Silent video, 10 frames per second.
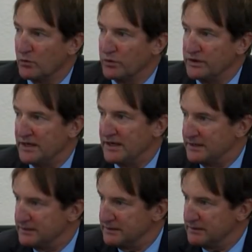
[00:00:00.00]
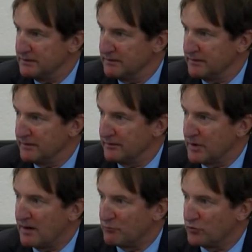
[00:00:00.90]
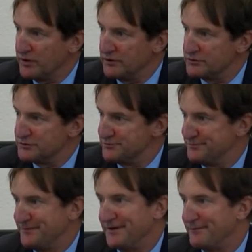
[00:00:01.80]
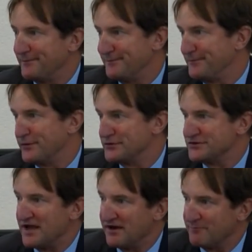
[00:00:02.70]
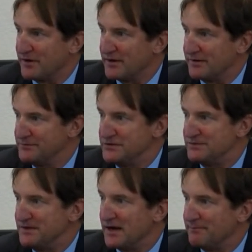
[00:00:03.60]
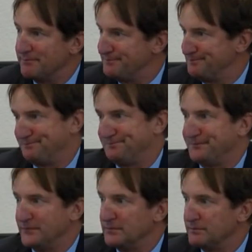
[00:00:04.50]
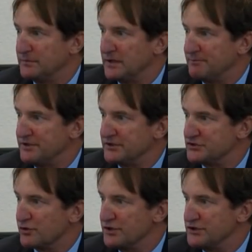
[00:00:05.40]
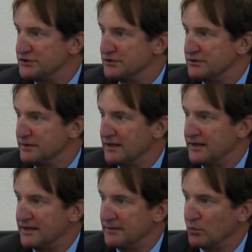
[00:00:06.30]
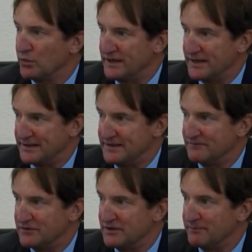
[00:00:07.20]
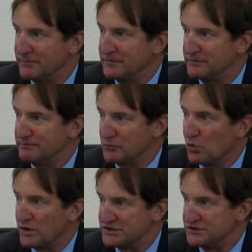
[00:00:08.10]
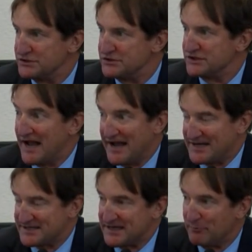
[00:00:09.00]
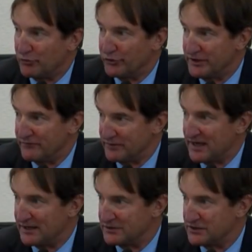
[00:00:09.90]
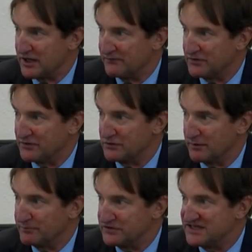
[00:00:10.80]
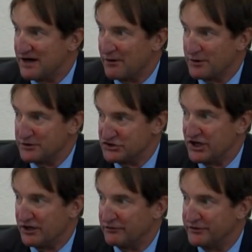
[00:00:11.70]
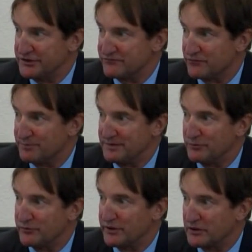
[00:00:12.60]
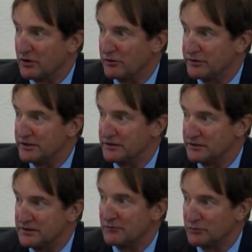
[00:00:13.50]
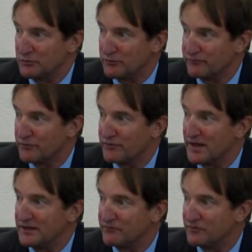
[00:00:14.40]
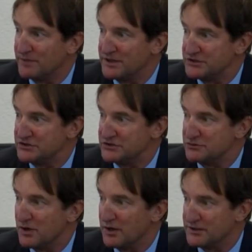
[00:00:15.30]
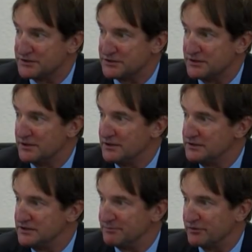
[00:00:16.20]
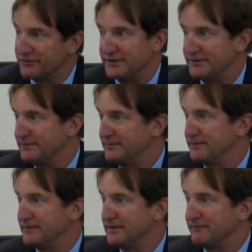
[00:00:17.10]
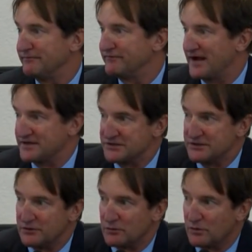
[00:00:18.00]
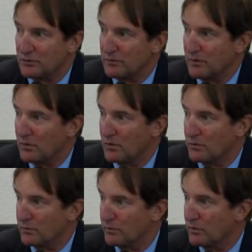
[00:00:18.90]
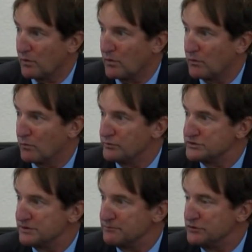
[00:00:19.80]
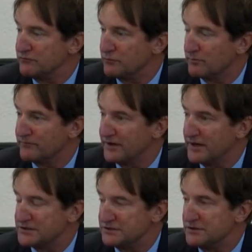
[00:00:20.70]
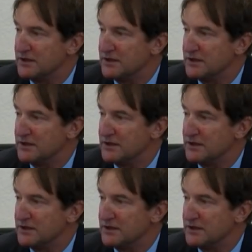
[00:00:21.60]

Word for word: we had uh, operators that are staffed by the GBI administration, and we had given them questions to ask, I believe, and had a kind of a, a Tara checklist for people that called in and they were to refer that information to us. Typically, they would fax it or, or, or some uniform fashion.